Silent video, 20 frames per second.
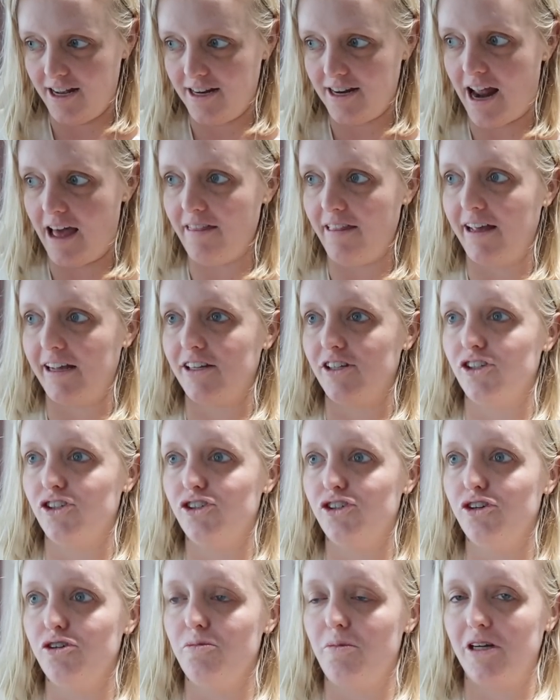not like
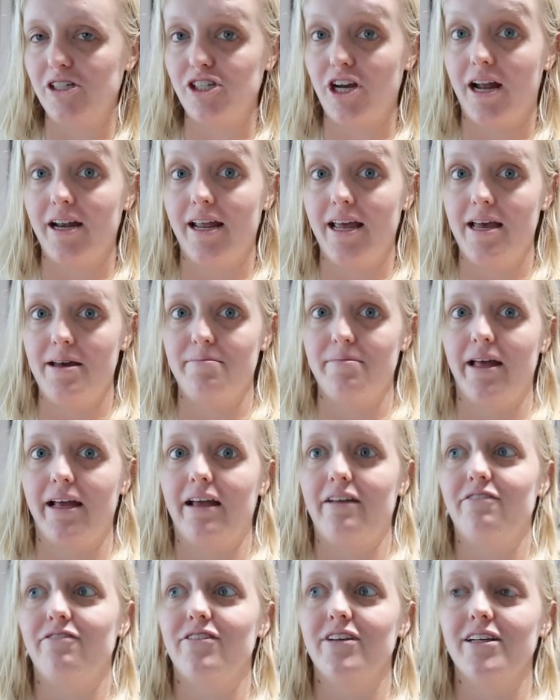too much on him, like
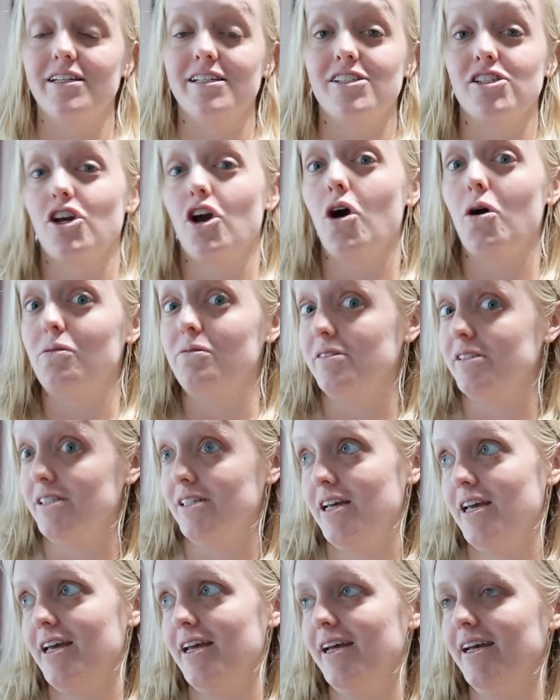it feels
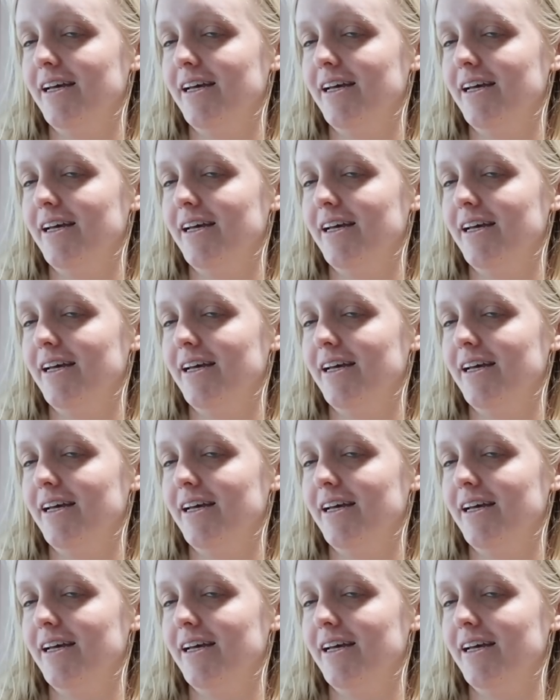cozy.